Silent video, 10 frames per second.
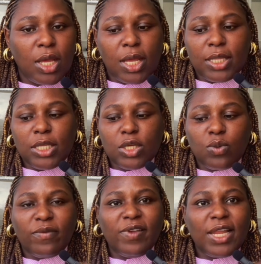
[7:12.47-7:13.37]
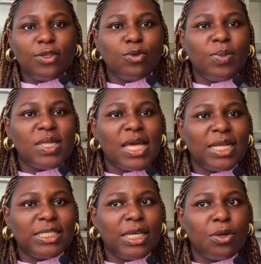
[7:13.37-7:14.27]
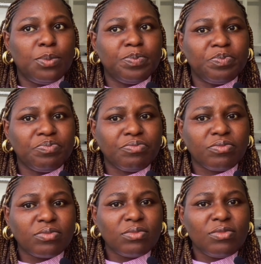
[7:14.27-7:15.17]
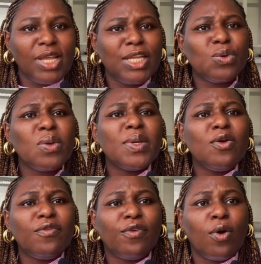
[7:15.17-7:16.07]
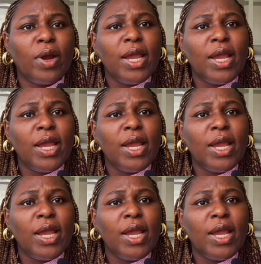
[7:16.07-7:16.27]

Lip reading: The equivalent to be that the way we go for